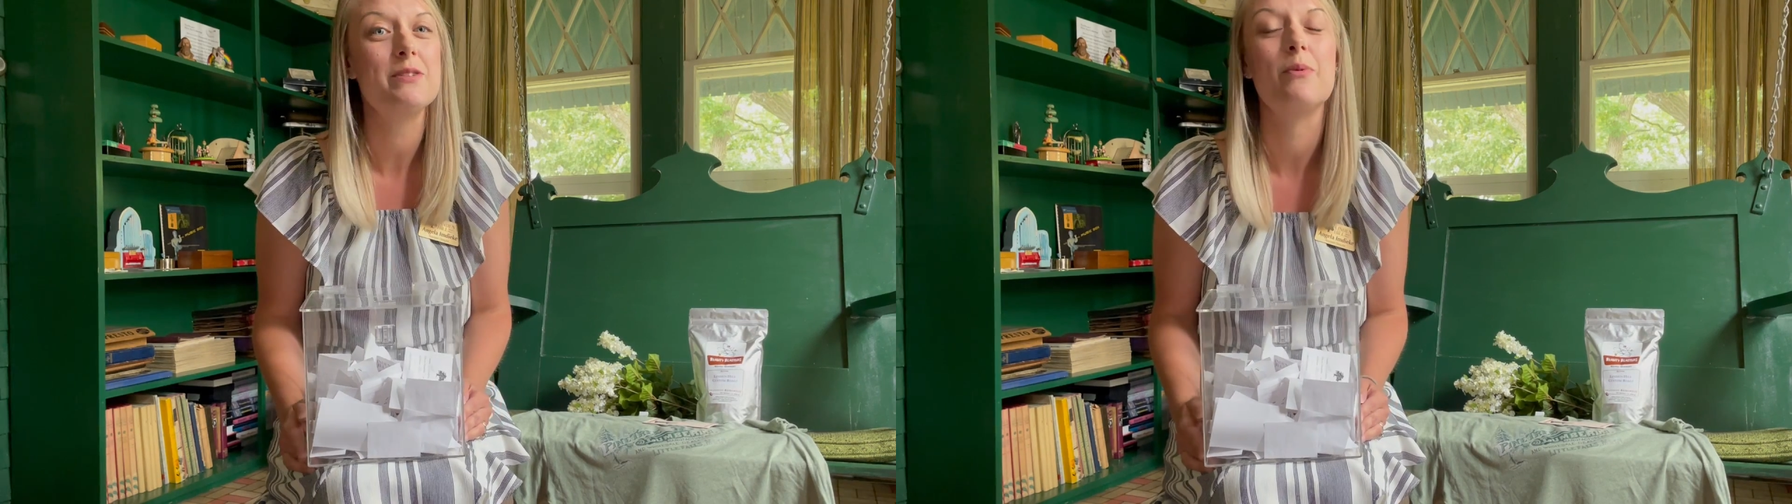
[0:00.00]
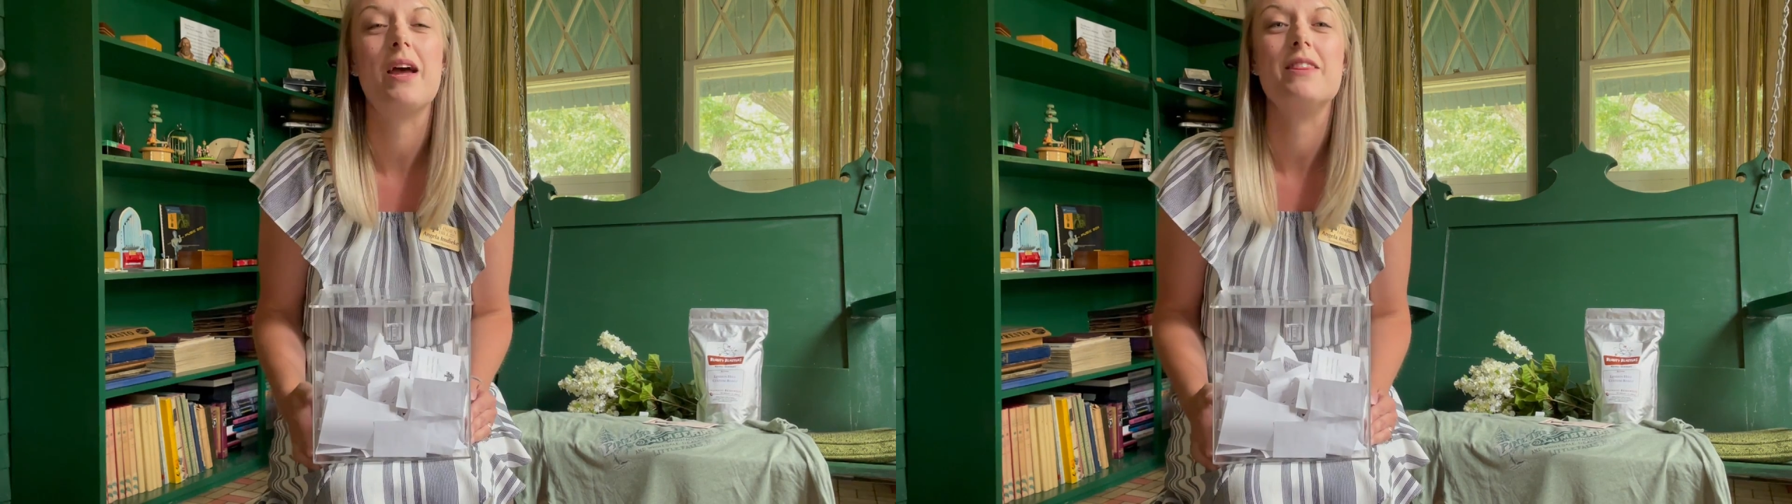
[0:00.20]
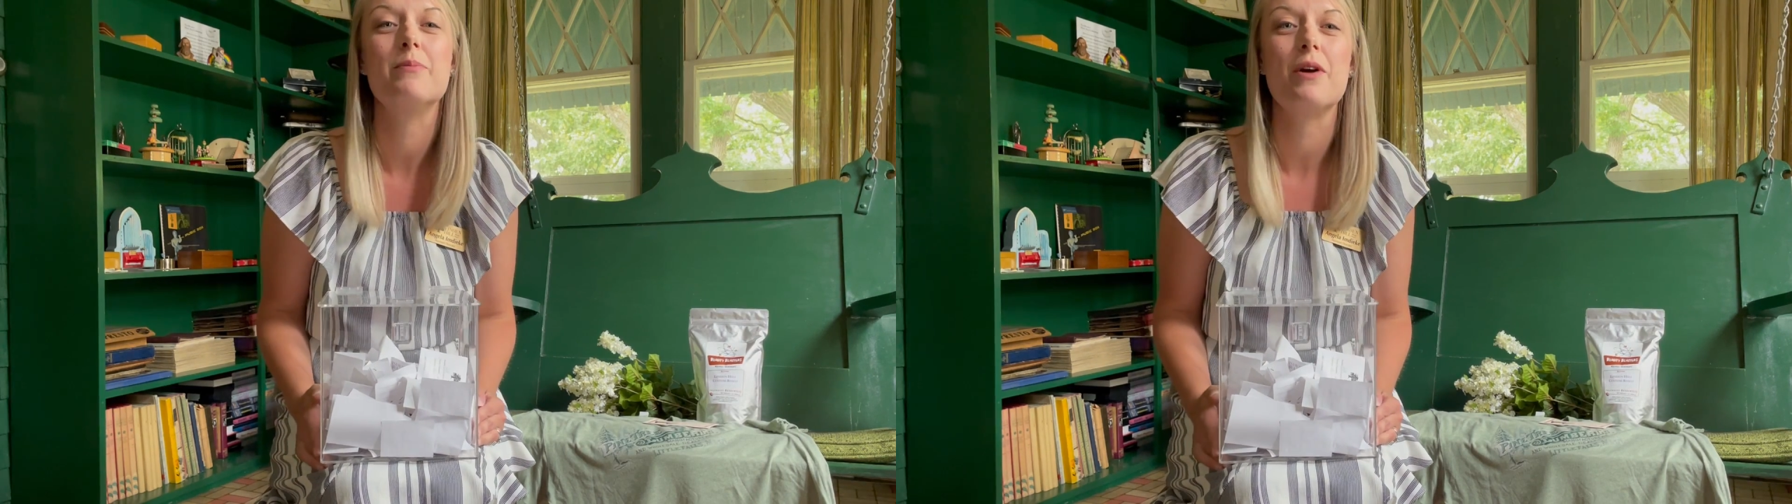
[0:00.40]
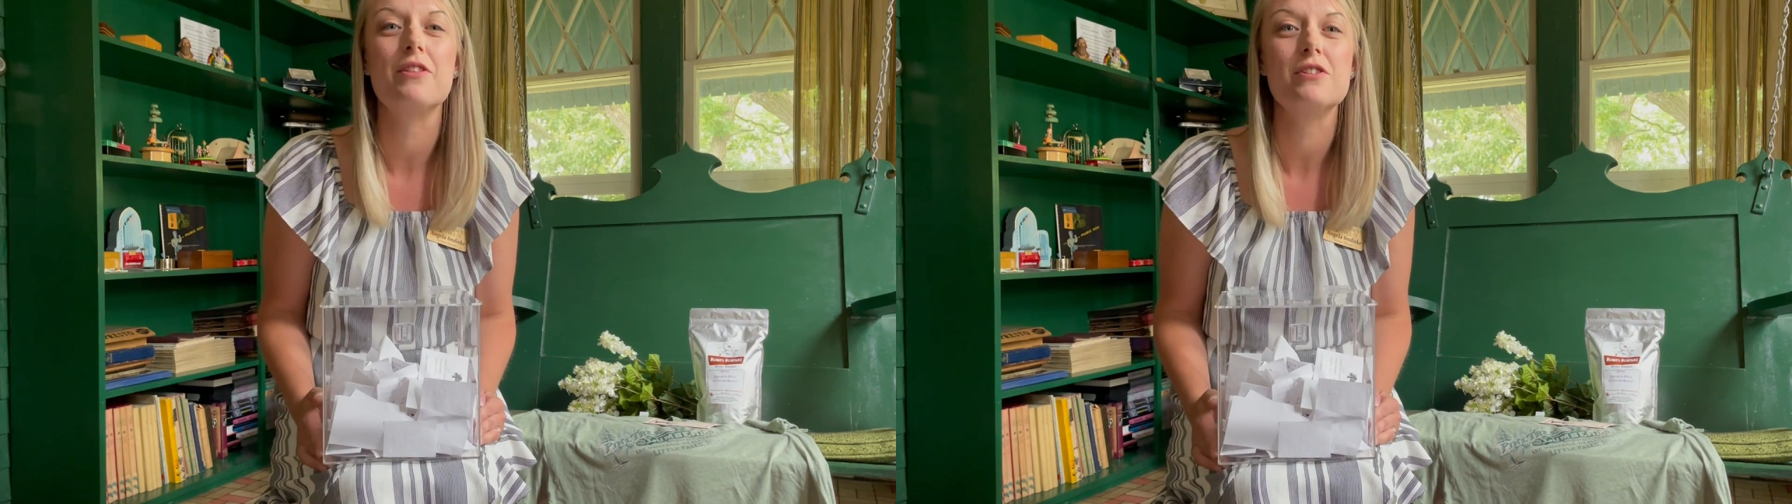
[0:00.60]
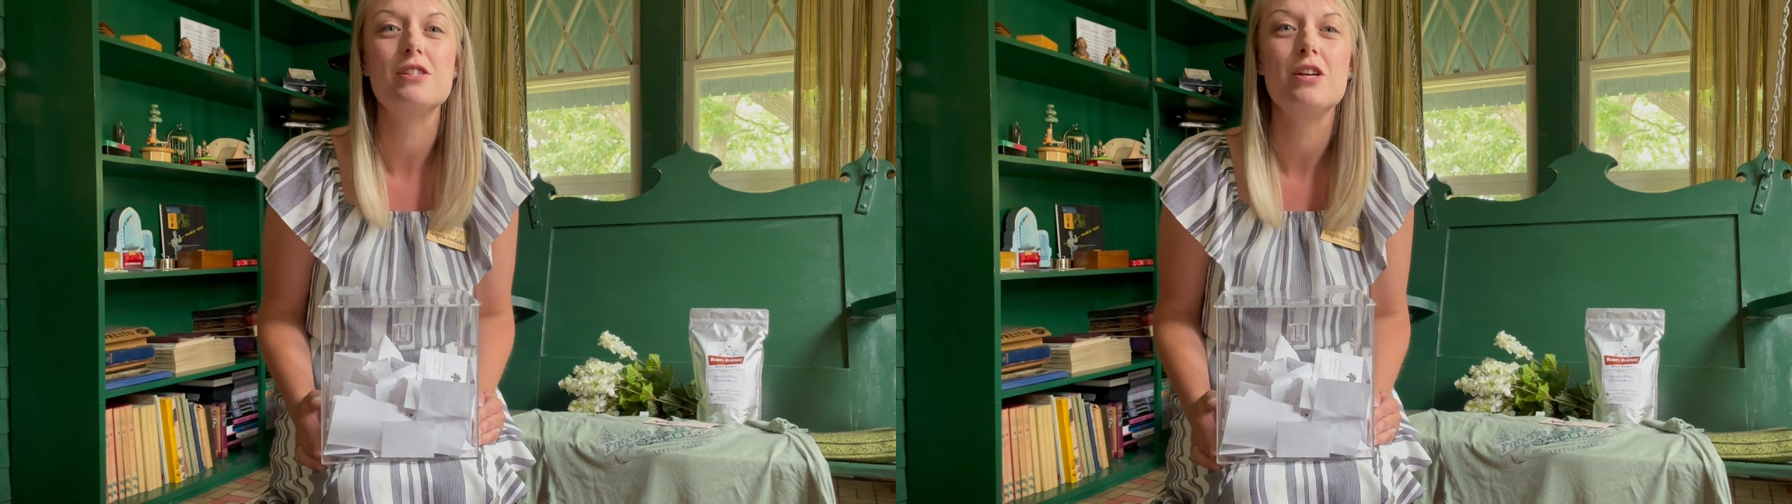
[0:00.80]
when the
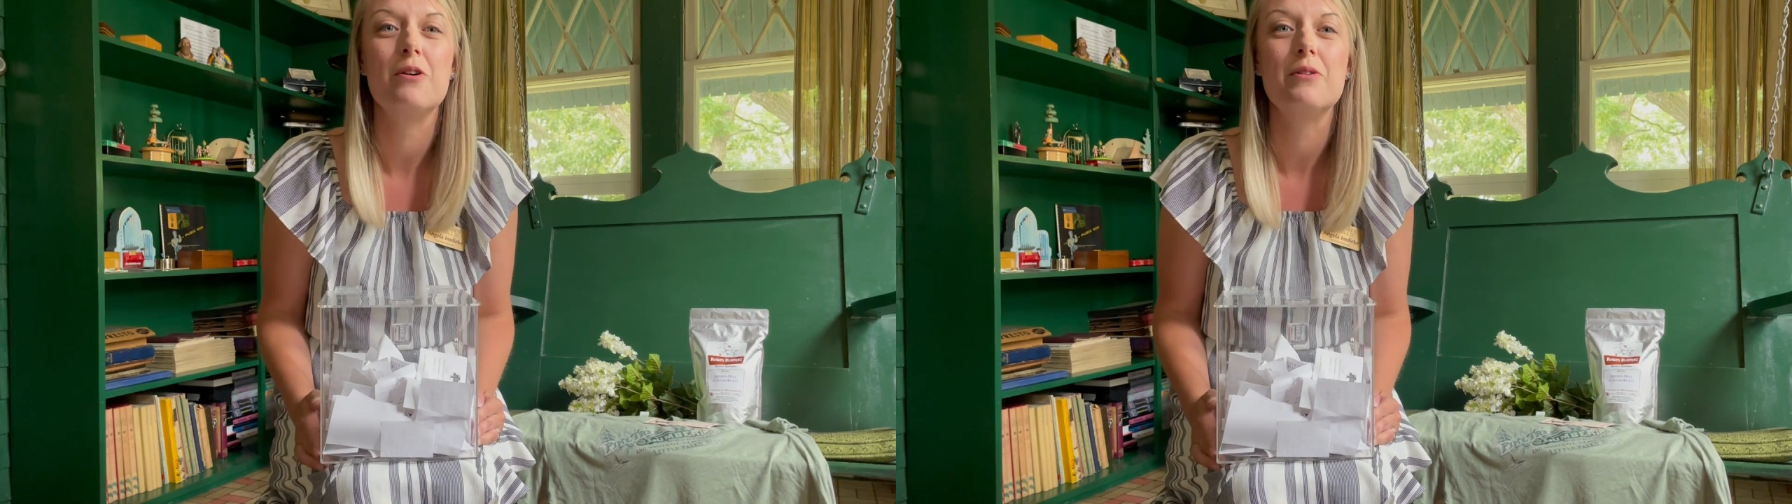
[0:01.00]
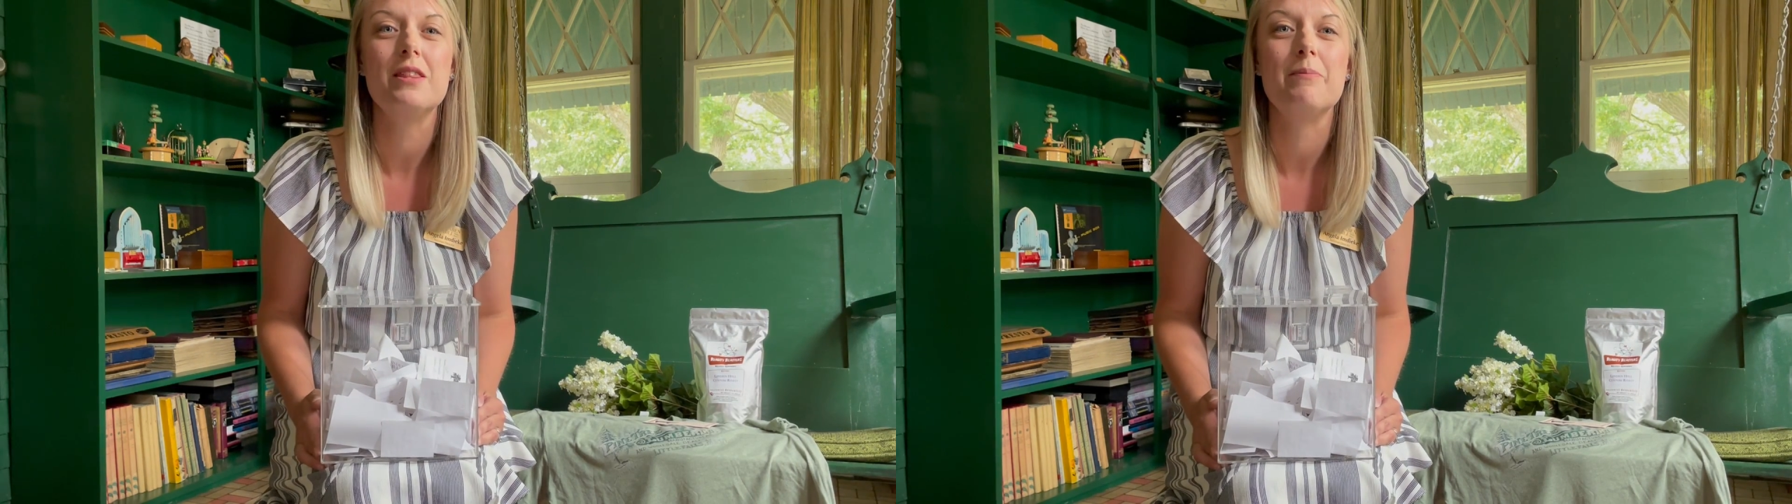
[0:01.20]
Brothers Tone and